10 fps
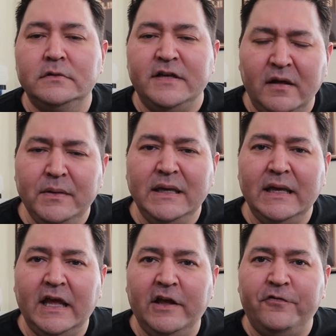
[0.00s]
Tell
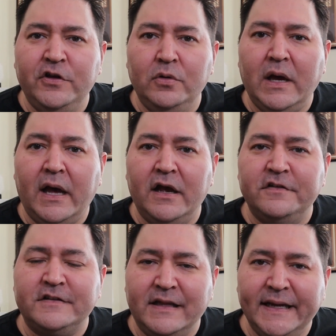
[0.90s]
me if you
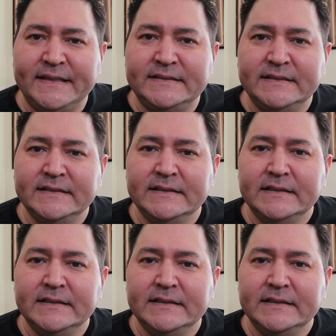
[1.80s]
guys liked